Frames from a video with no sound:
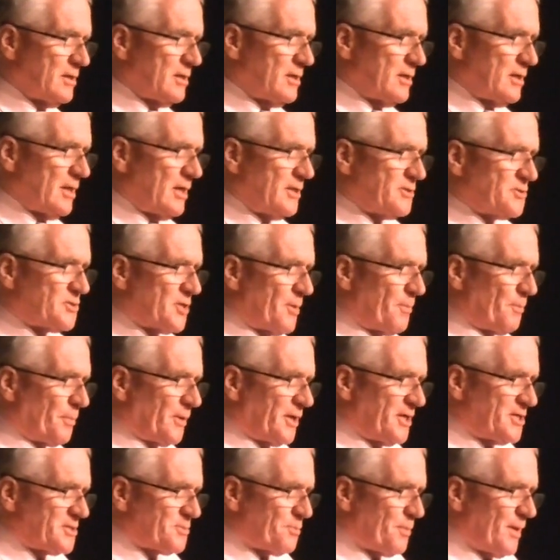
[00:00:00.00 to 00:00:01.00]
is the
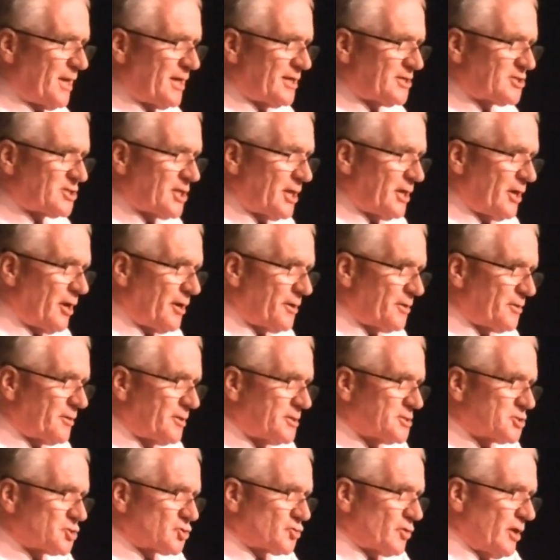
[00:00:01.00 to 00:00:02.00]
police being sent onto the
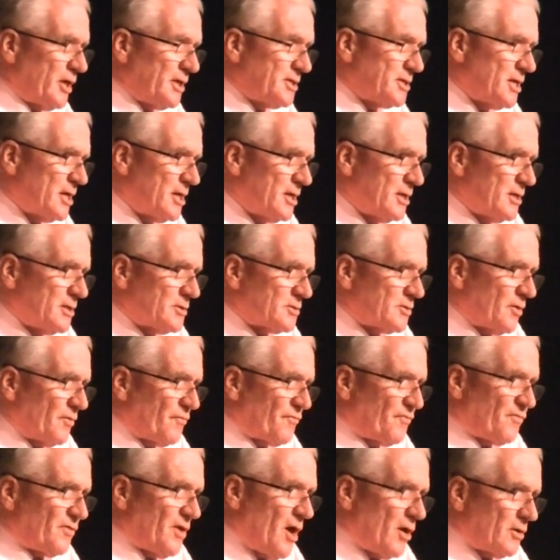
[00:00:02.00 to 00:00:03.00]
street to
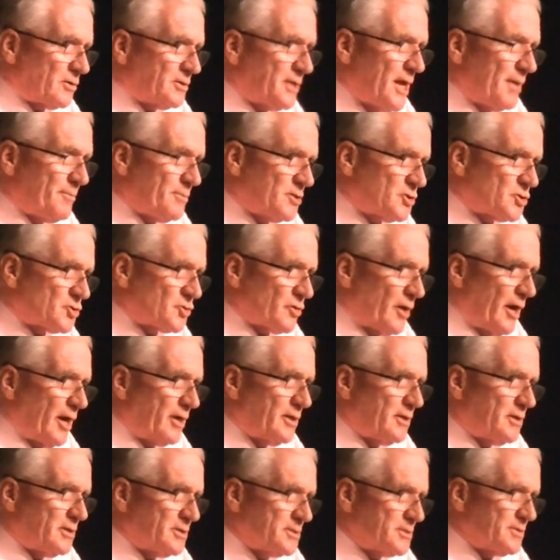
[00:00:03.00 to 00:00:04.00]
flog
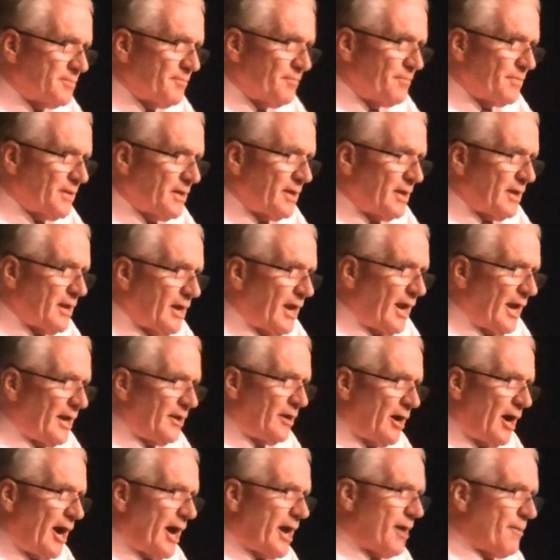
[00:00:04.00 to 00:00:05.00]
demonstrators. And
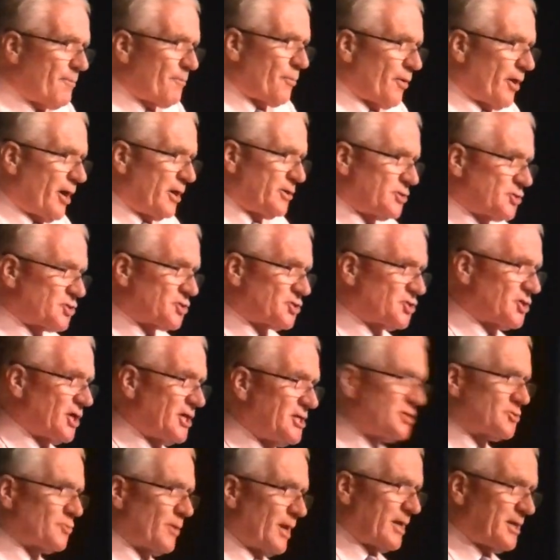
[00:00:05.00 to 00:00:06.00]
I approach
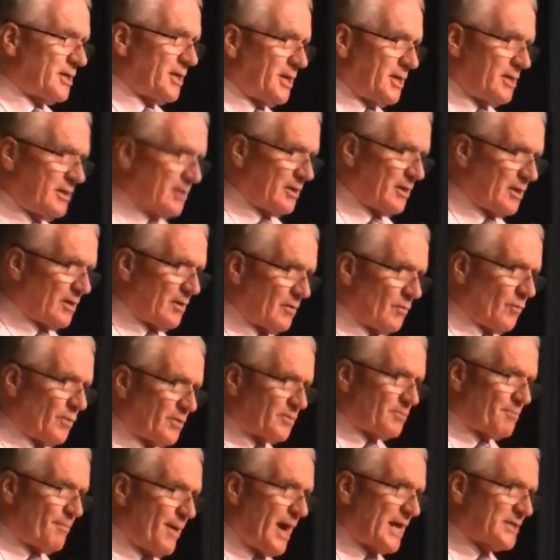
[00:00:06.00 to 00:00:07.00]
G20
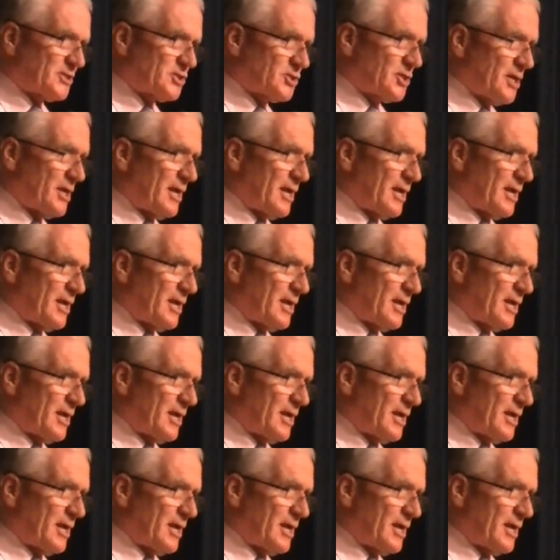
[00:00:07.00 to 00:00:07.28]
with much